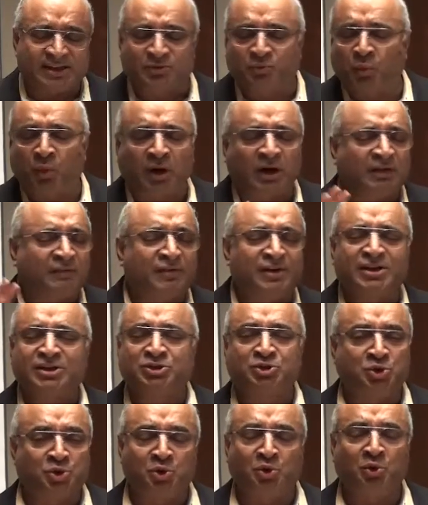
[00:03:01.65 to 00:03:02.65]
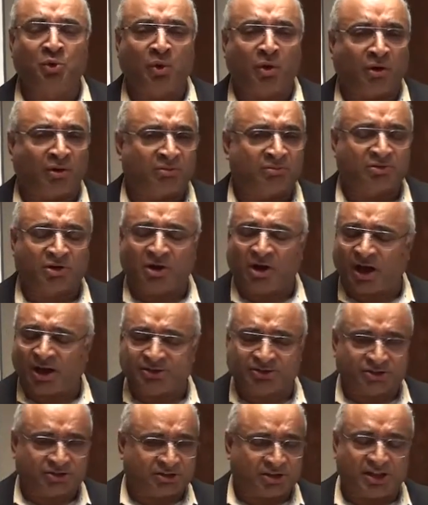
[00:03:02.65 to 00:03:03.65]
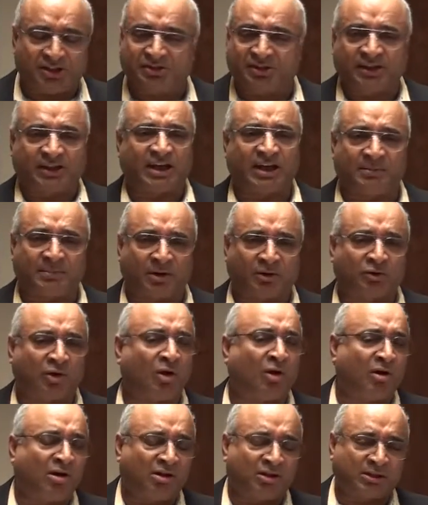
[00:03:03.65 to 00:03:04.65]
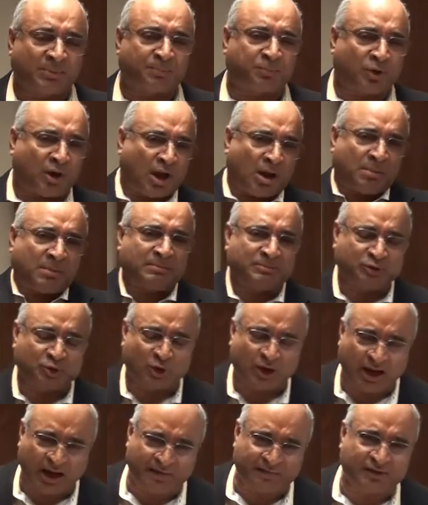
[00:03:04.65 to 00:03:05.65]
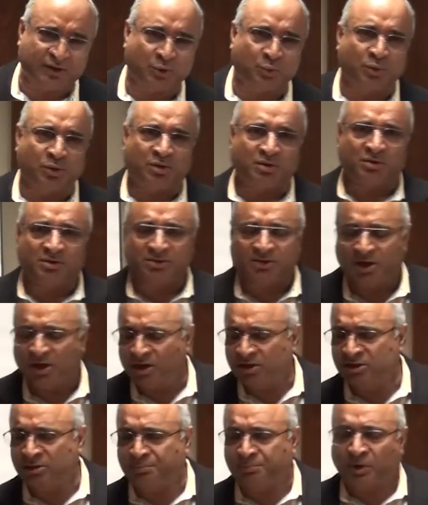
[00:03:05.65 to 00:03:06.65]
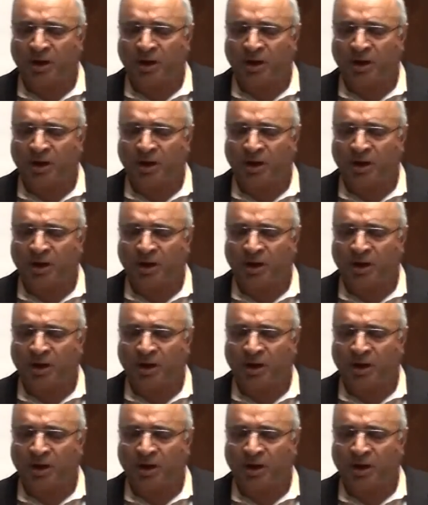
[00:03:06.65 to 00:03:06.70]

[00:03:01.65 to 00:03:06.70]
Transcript: is whatever is you are consciously thinking about, all the problems you have in the world, the